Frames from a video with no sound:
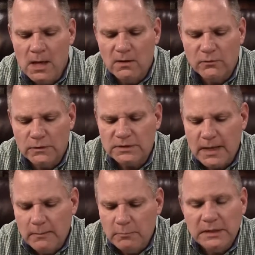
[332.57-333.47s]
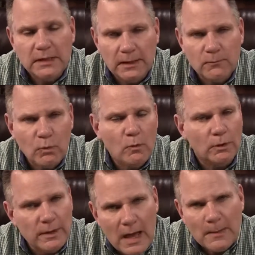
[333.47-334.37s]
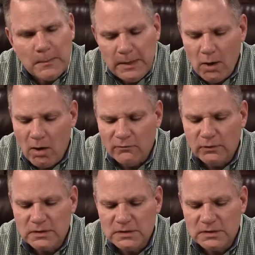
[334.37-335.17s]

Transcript: For the time being, we will not be offering